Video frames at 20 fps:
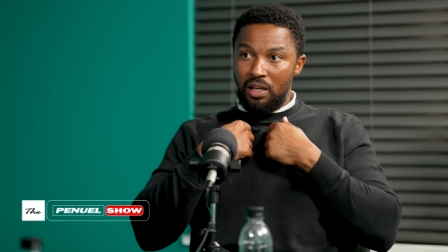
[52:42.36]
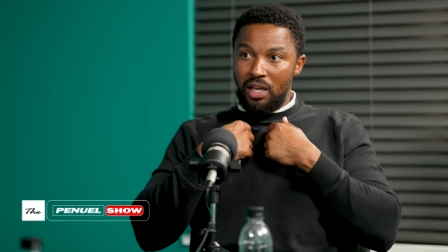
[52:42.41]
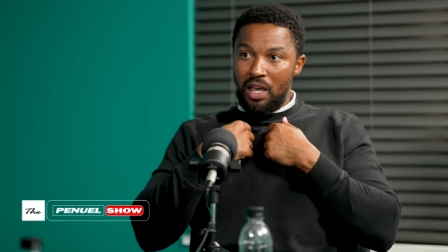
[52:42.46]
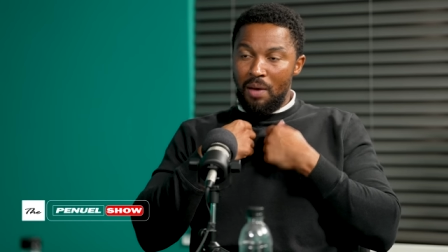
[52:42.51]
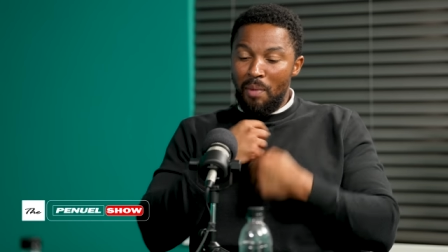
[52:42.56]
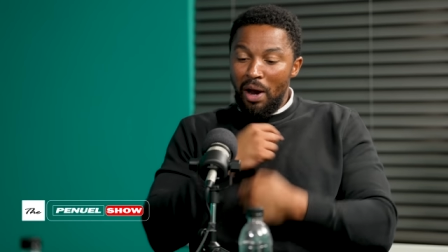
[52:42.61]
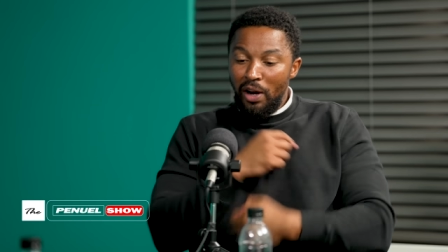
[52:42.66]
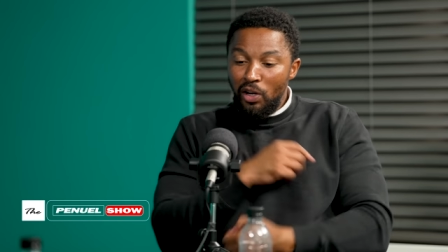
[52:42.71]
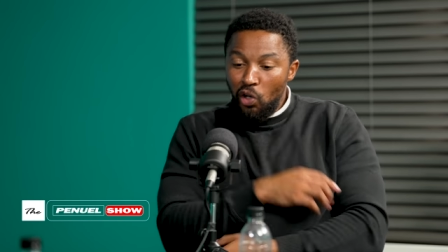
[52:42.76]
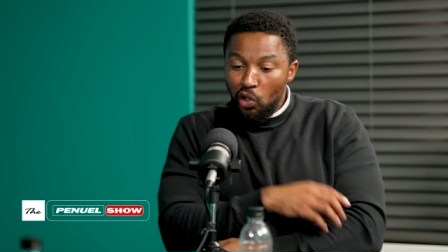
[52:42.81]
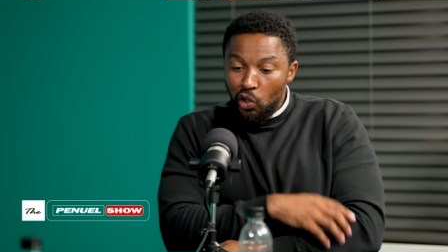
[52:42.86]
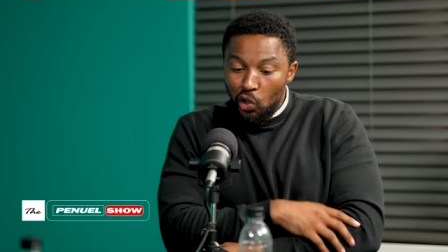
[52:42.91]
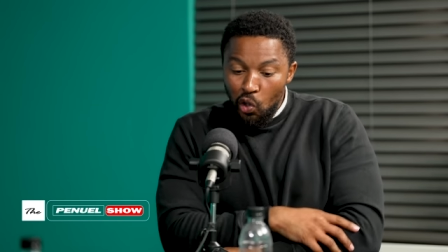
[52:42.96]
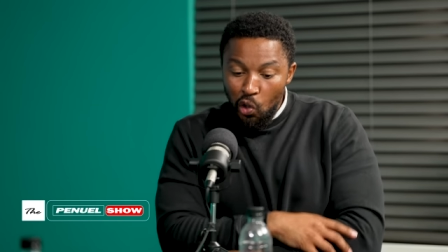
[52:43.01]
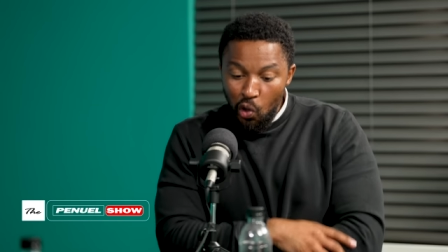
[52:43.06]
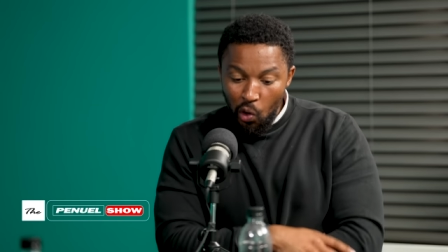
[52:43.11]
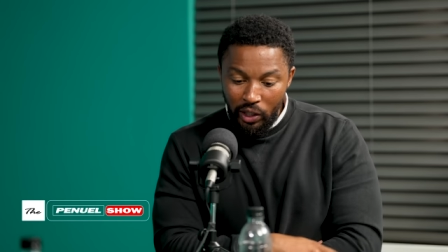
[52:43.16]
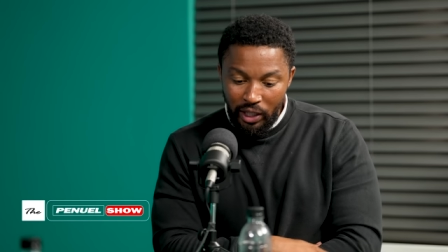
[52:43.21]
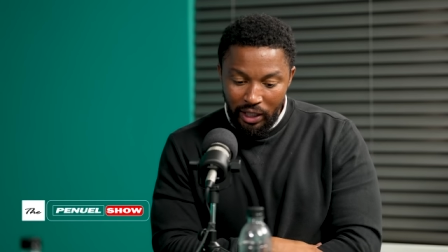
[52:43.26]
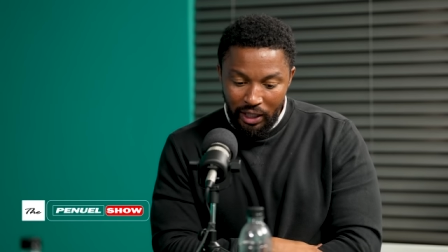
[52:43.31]
am I not
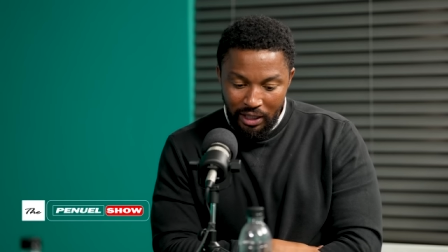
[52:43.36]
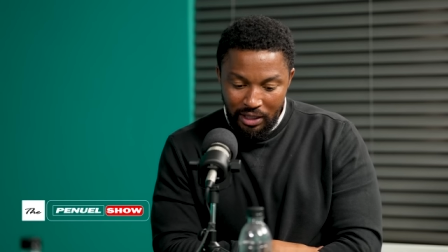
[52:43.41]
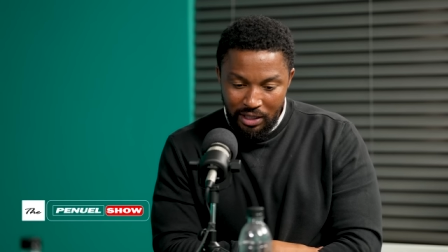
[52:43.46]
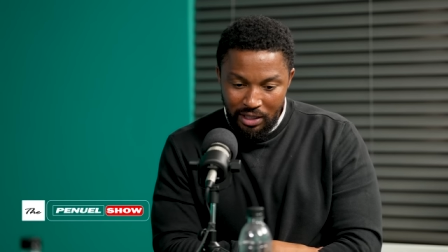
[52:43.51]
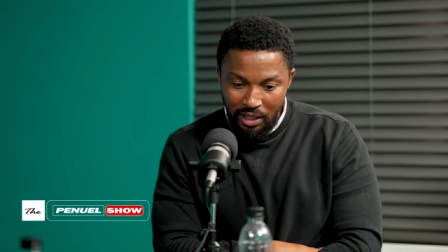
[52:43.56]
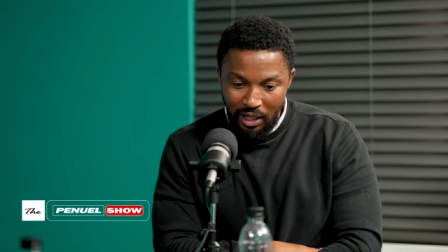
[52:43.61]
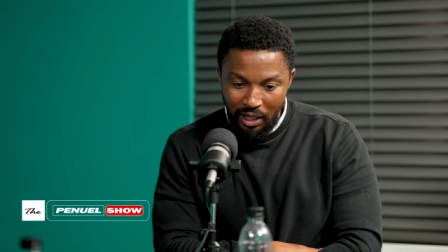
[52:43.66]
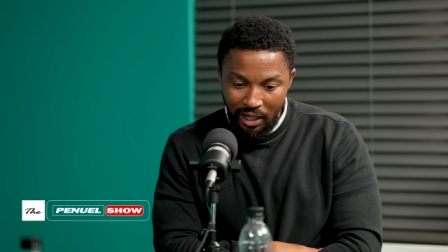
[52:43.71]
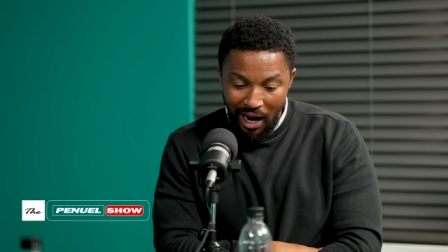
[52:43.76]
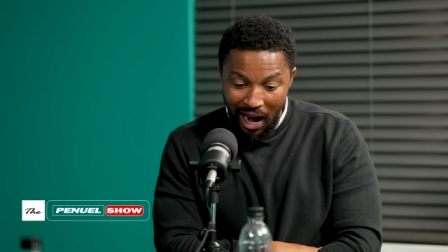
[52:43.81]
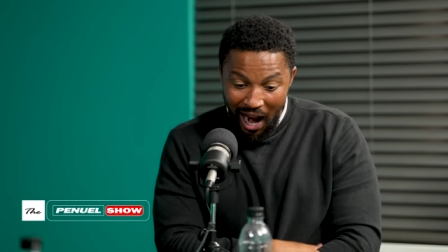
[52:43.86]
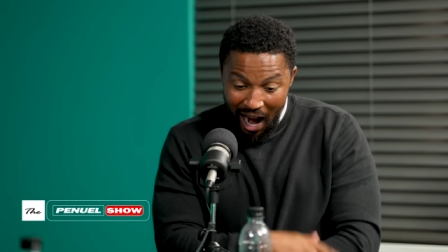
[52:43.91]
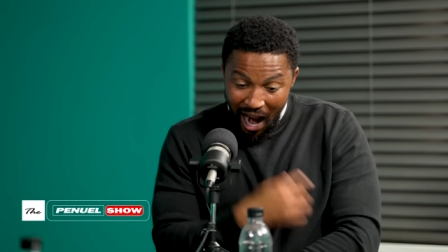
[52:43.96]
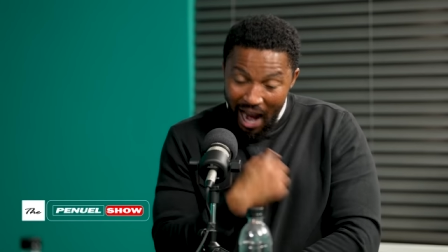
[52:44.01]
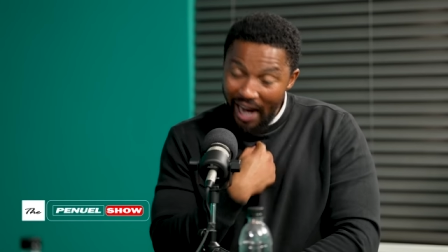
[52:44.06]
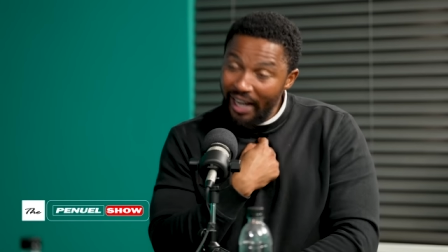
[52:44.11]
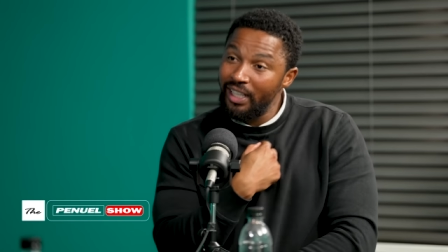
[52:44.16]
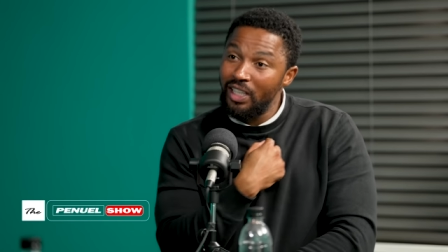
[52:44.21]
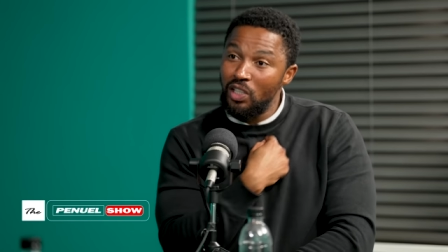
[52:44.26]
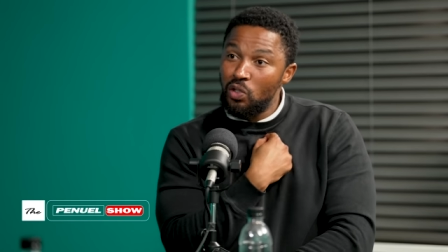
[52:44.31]
looking and saying,
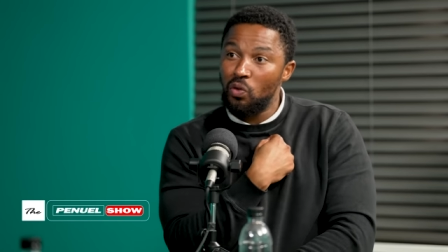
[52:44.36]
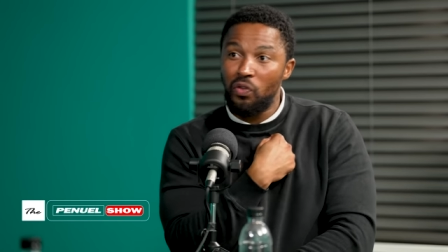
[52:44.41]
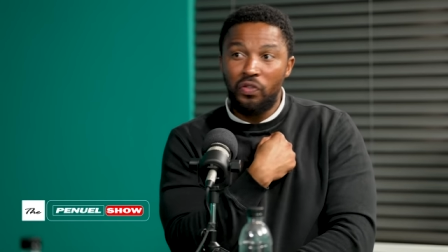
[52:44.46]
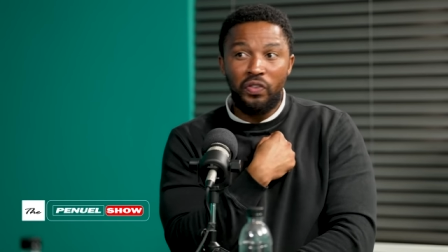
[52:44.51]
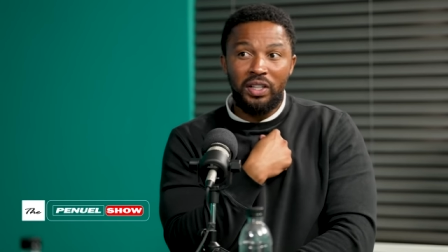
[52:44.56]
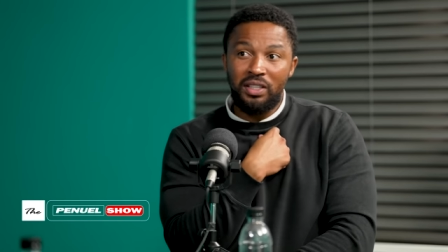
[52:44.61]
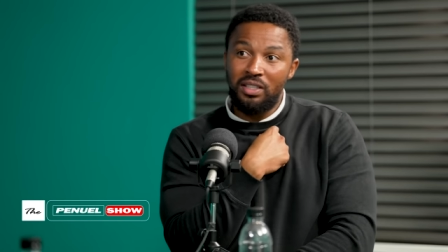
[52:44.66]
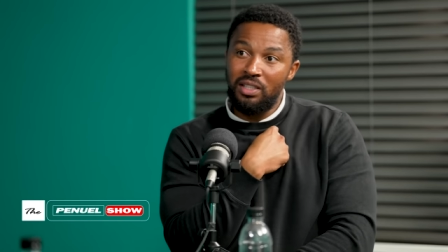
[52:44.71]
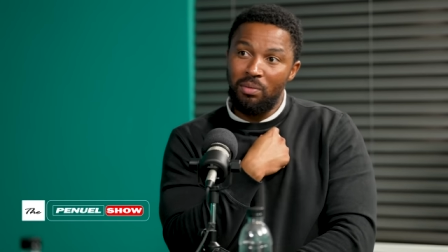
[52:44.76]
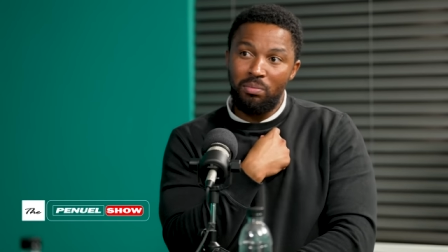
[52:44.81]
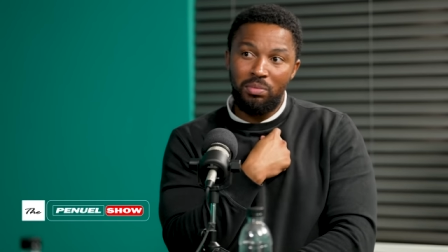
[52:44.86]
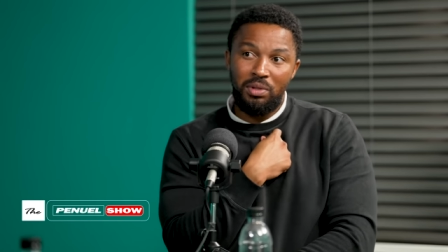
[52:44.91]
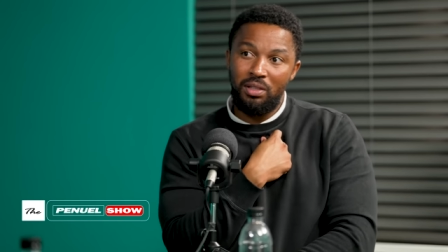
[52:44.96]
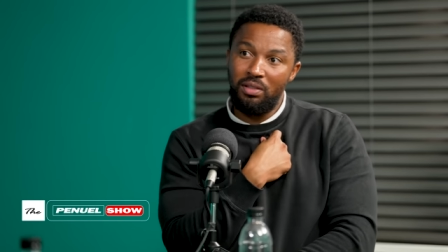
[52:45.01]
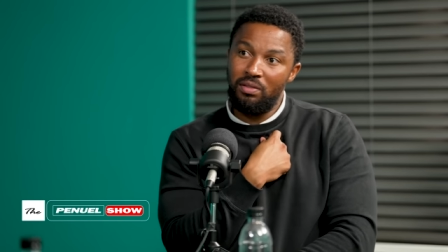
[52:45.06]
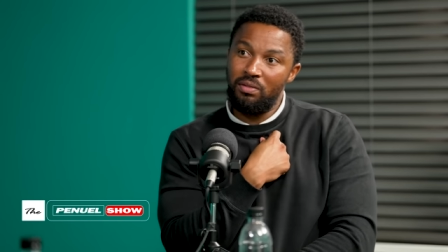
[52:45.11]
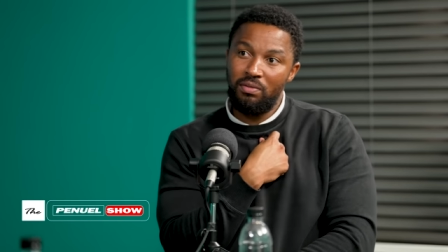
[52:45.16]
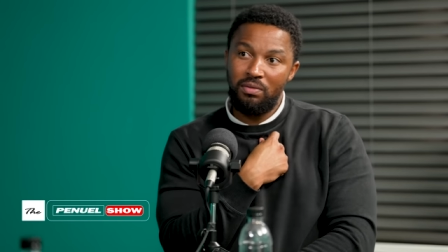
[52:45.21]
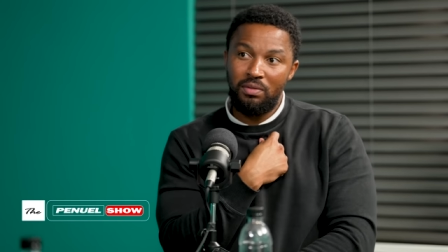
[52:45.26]
I need to fix something?